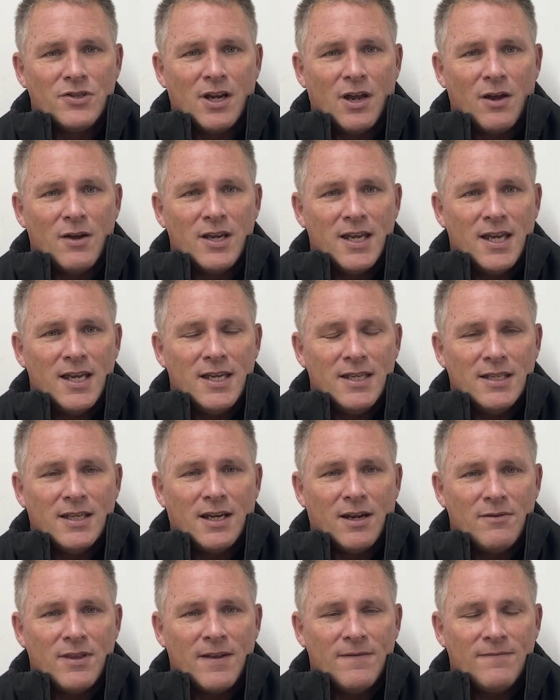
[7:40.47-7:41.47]
You know,
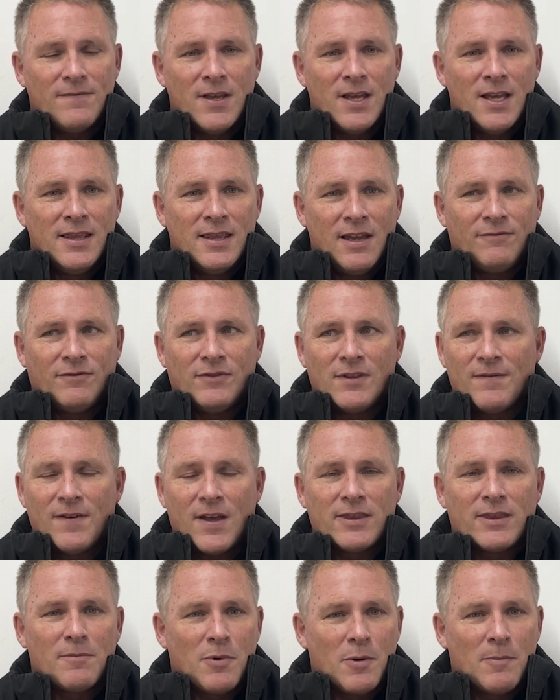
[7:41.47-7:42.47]
they've
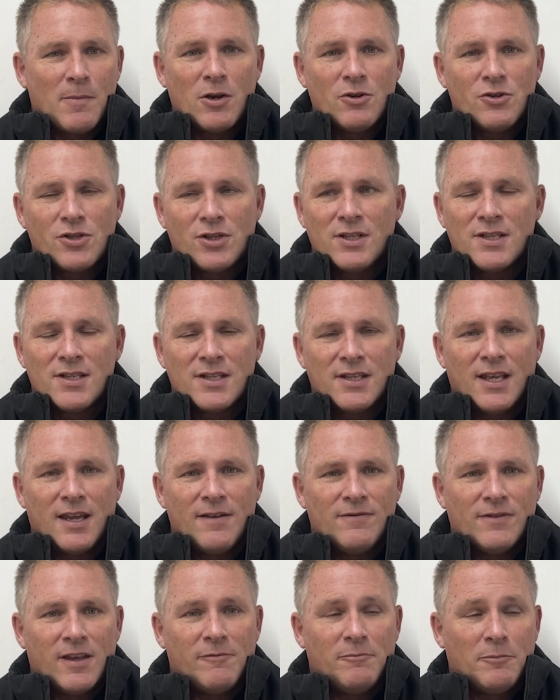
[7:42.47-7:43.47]
had the promotions and
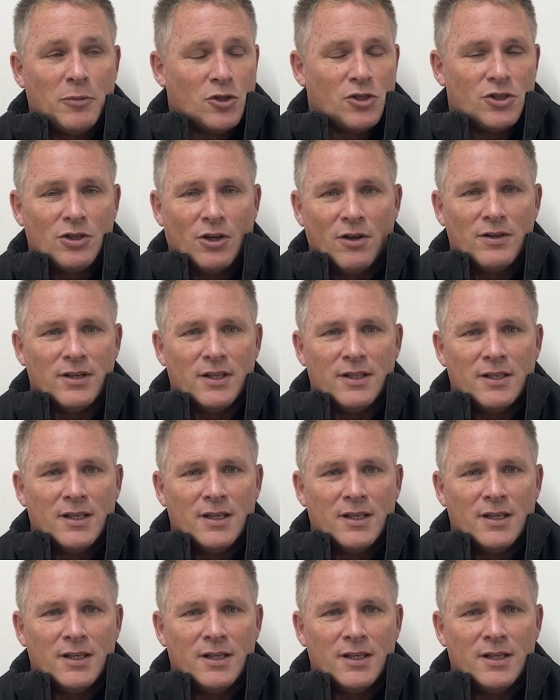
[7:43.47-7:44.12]
they've pushed on.